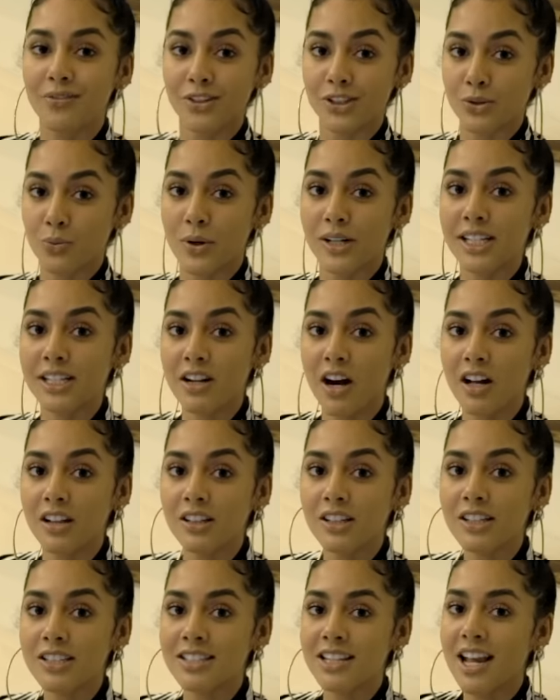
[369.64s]
for
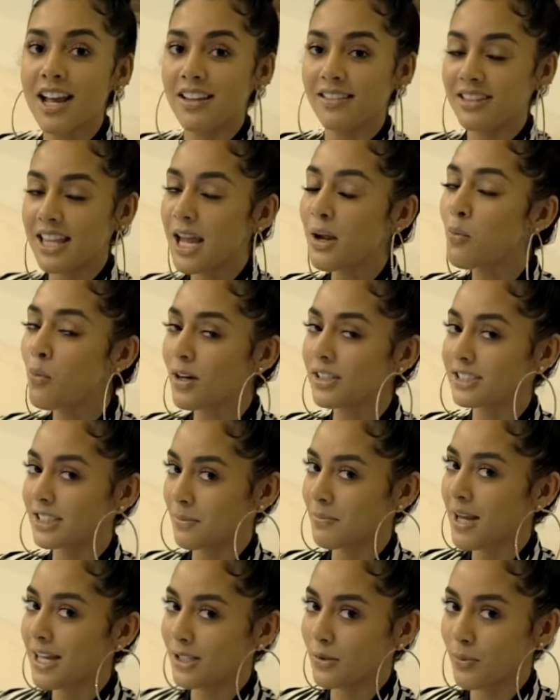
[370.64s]
$20, they want to
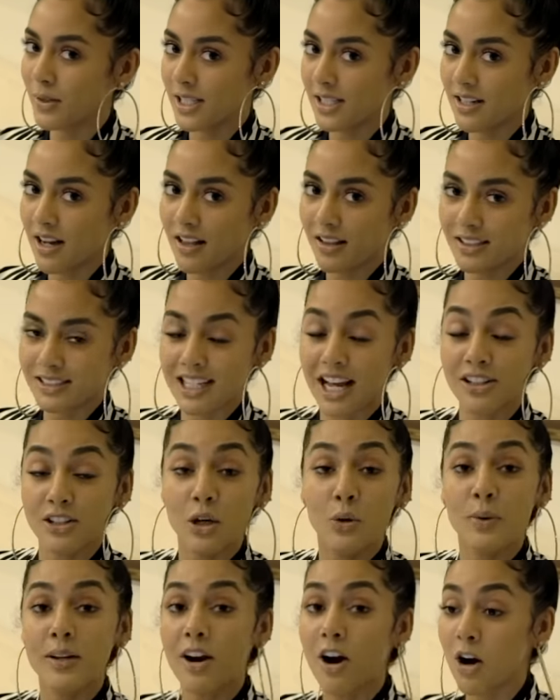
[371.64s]
pay $20. I
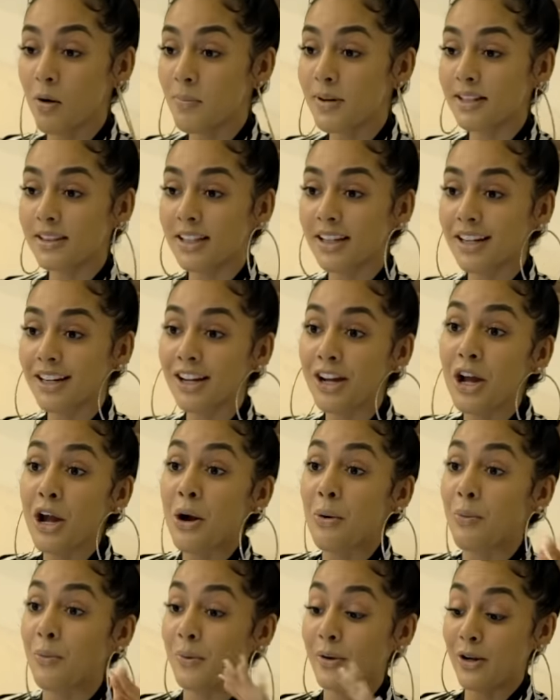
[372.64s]
know we all been there.
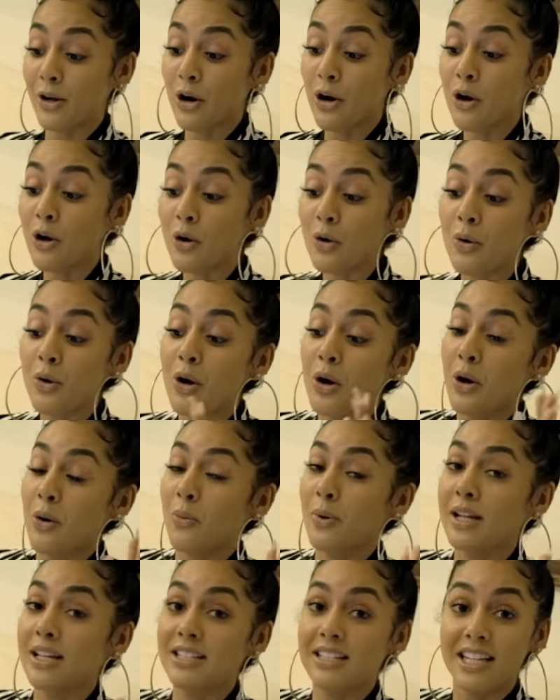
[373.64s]
We go,
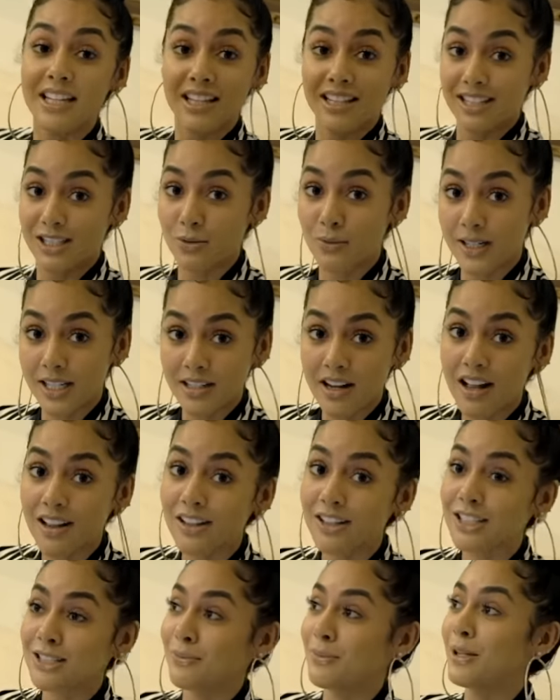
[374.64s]
we see that it's
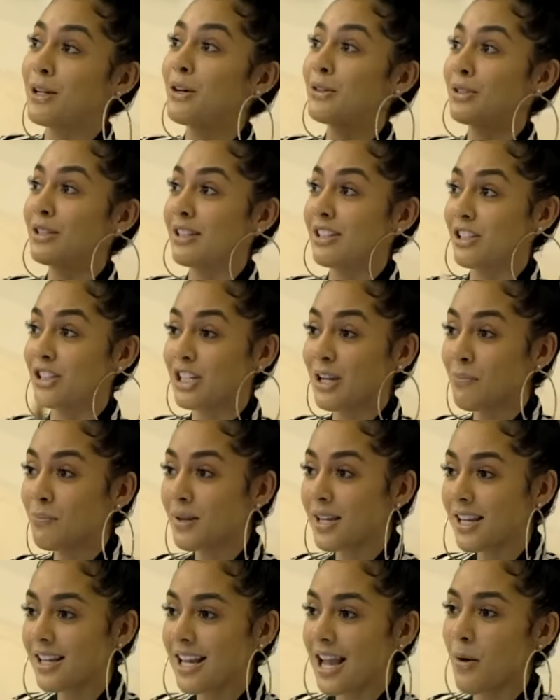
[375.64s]
$20, we go to the
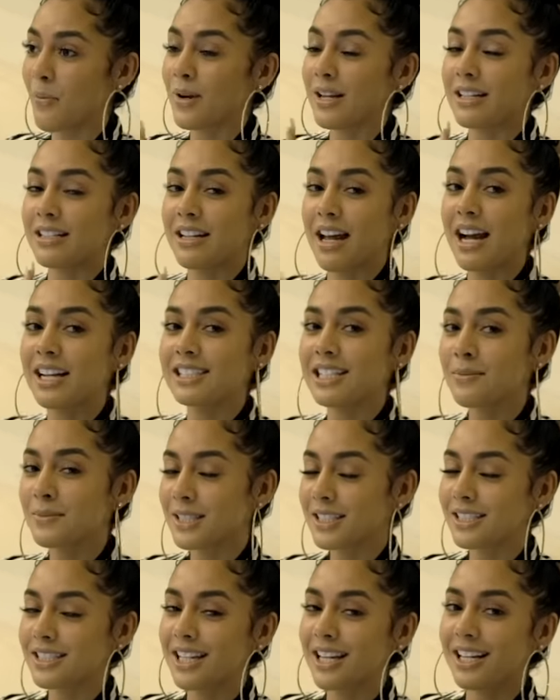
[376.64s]
shipping, and we nine times
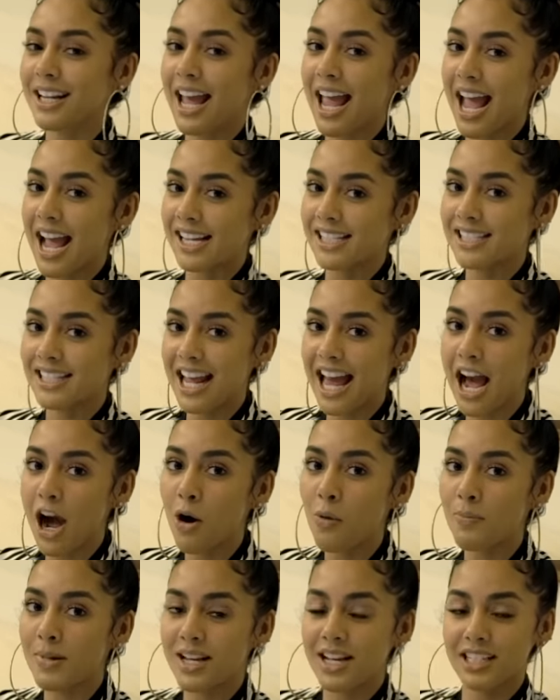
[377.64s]
out of 10 exit
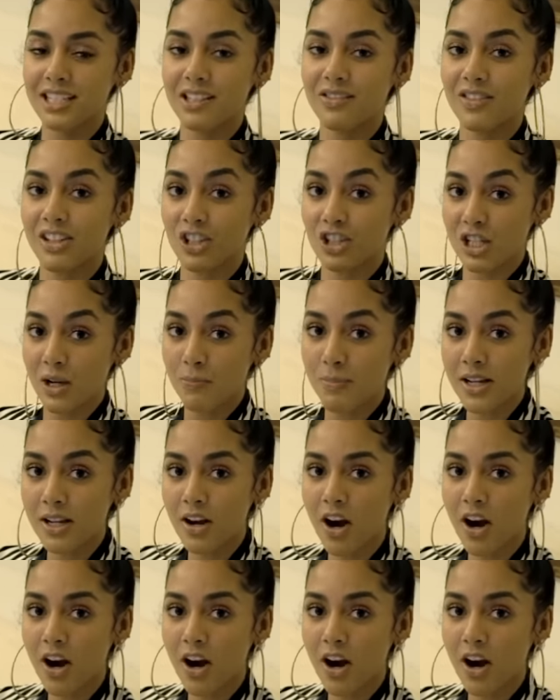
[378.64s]
out because of the shipping